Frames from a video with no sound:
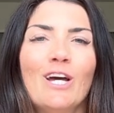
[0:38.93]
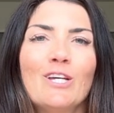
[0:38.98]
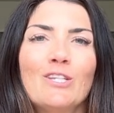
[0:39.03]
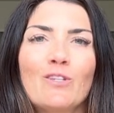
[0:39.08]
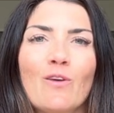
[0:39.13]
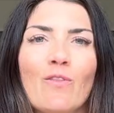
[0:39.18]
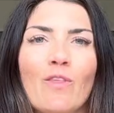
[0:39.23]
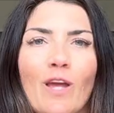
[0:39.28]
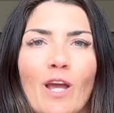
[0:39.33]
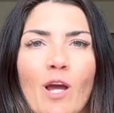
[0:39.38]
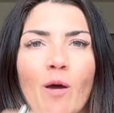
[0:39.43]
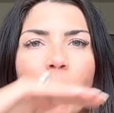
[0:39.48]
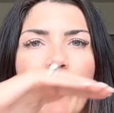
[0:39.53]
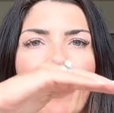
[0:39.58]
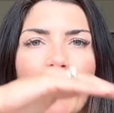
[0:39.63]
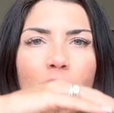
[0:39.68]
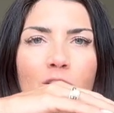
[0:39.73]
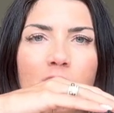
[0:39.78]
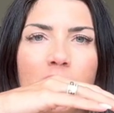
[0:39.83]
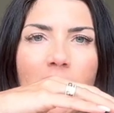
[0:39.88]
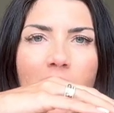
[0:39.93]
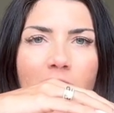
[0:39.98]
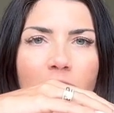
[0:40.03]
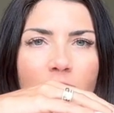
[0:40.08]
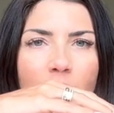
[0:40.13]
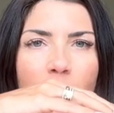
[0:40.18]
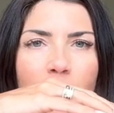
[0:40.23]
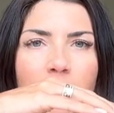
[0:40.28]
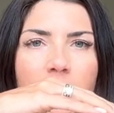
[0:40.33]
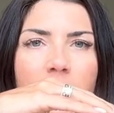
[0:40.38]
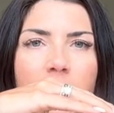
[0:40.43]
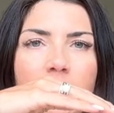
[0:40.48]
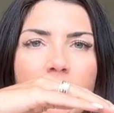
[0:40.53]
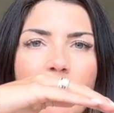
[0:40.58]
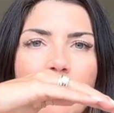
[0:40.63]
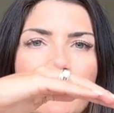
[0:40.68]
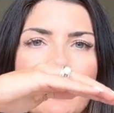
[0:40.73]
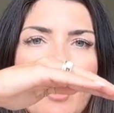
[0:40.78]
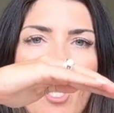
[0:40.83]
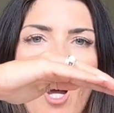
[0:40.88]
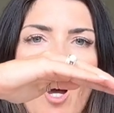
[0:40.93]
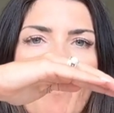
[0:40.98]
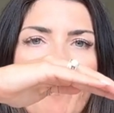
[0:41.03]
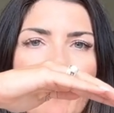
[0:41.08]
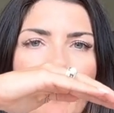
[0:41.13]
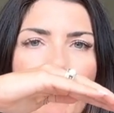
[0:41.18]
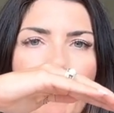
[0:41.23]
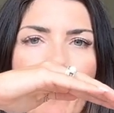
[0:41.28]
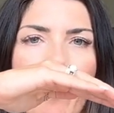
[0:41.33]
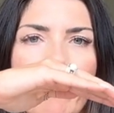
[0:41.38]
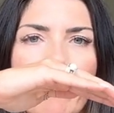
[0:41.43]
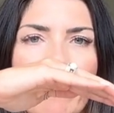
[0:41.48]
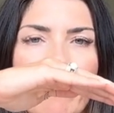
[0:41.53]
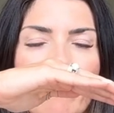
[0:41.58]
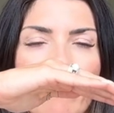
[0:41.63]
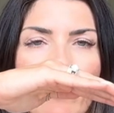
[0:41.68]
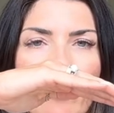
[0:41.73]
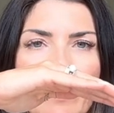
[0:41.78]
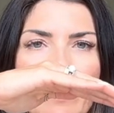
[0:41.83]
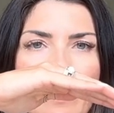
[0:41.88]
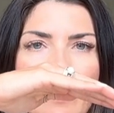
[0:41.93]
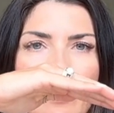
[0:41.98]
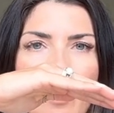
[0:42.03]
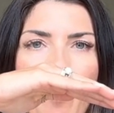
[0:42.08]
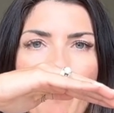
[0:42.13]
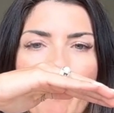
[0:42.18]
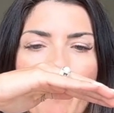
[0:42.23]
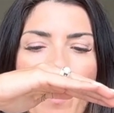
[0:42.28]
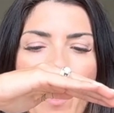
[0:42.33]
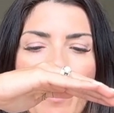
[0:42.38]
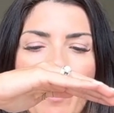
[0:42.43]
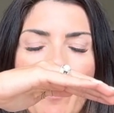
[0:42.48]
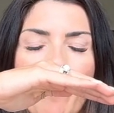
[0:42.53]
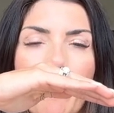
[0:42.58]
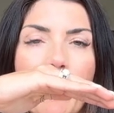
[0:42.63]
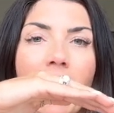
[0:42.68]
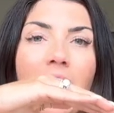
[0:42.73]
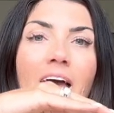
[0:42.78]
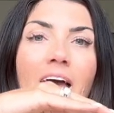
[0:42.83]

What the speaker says: So think about your diaphragm sits on top, your pelvic floor sits on bottom,